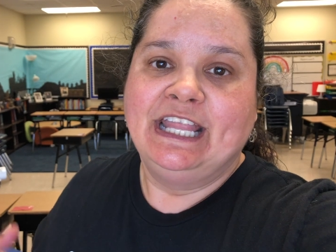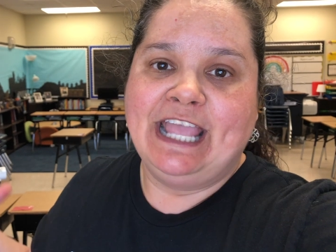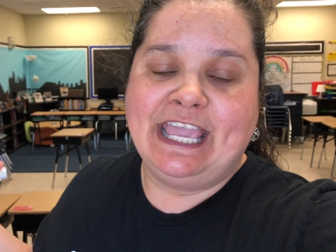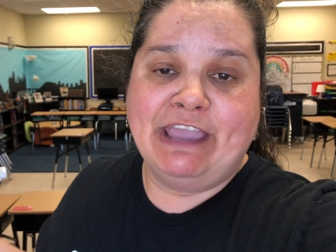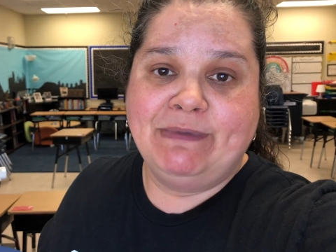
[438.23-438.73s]

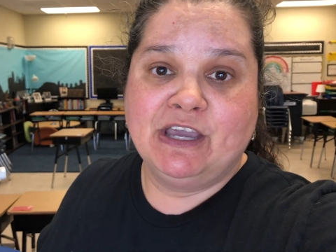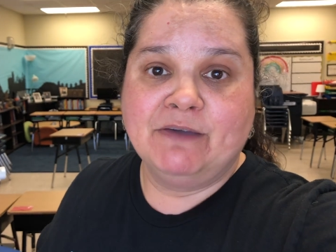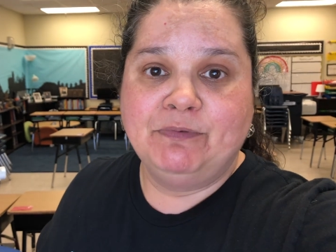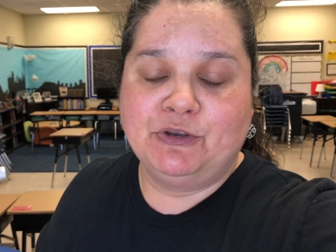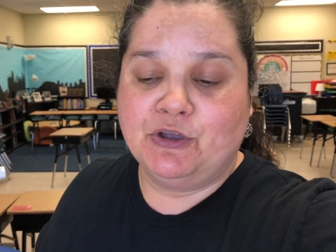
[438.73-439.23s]
They gave me a
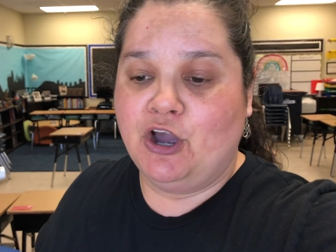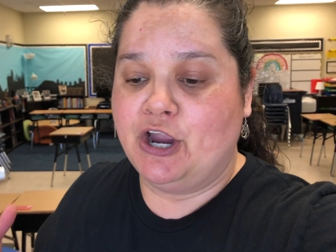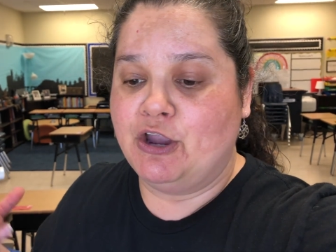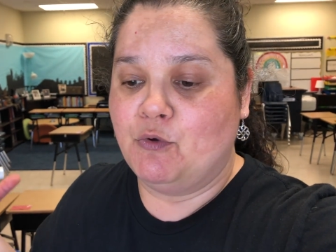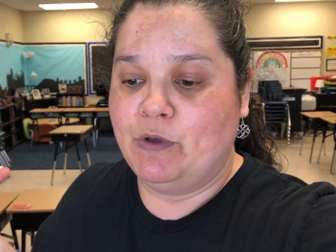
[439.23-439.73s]
computer
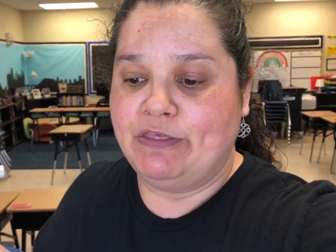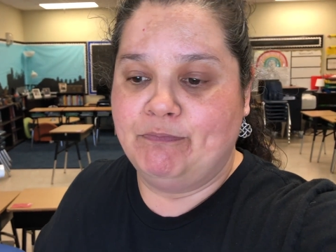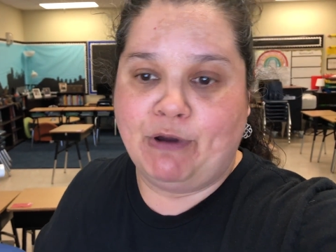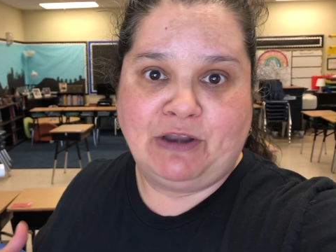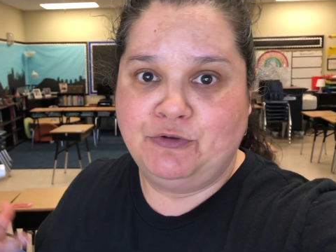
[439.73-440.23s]
cart with
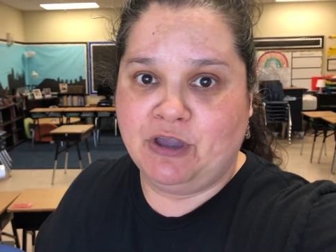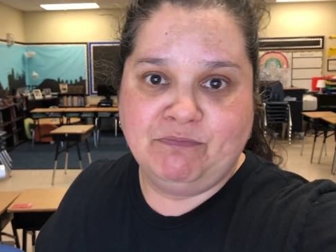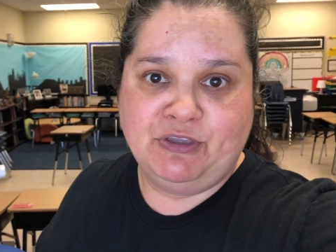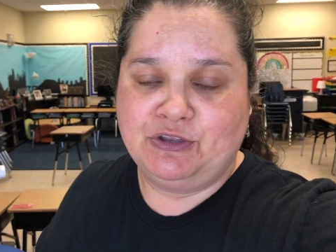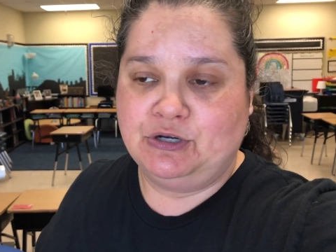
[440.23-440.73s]
brand new
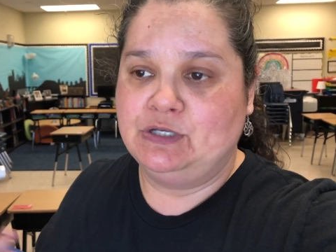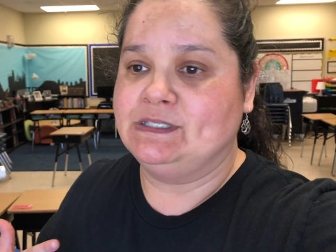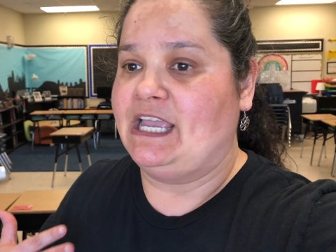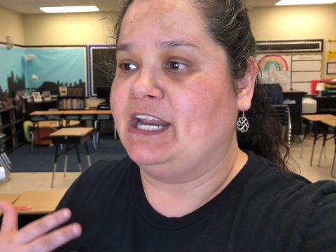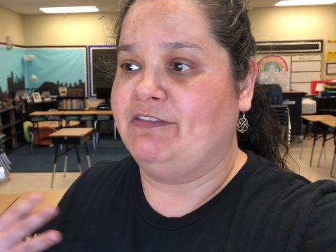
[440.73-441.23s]
computers,
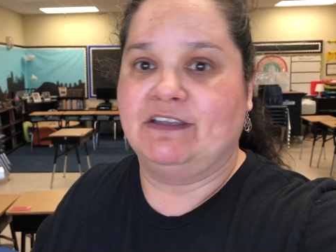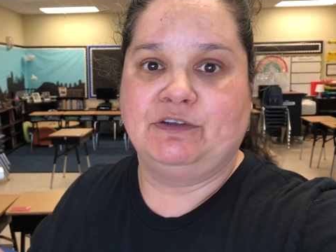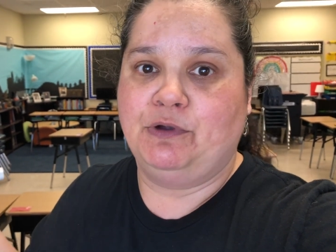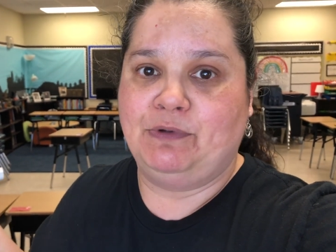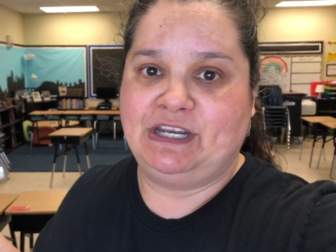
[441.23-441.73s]
and I thought that
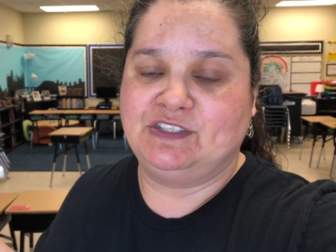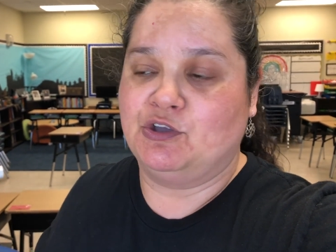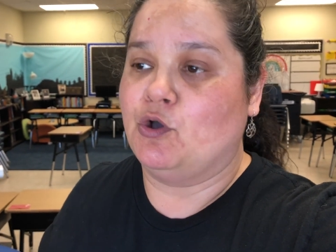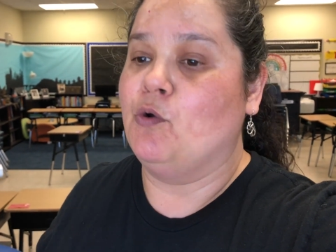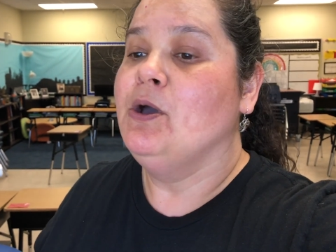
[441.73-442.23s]
we're ready to
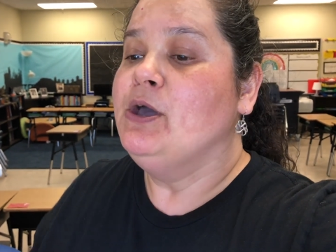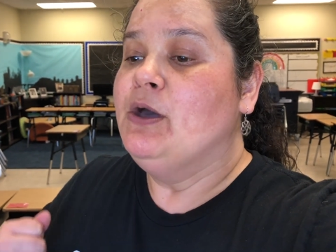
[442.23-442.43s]
go.